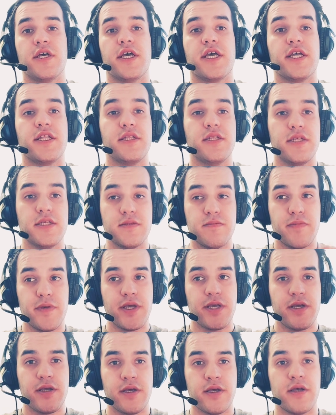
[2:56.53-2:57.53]
in this
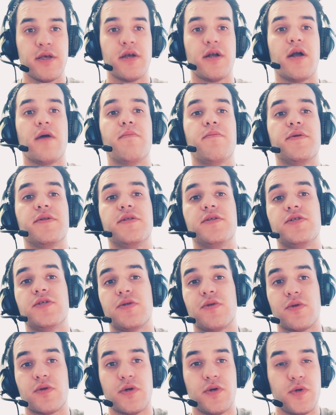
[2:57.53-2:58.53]
big competition
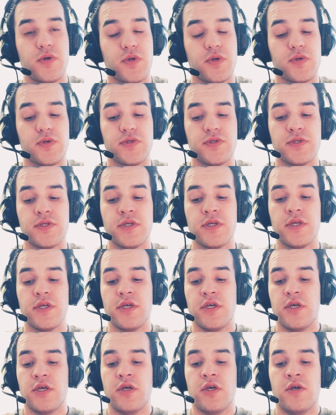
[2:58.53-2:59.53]
or concourse,
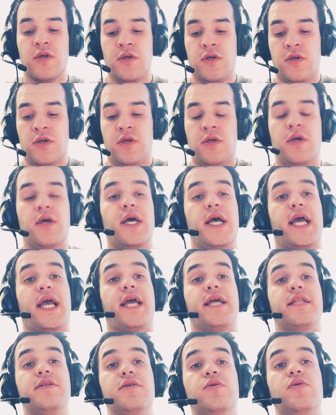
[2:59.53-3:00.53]

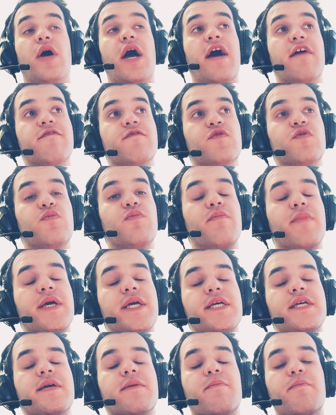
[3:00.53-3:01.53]
and you have to make a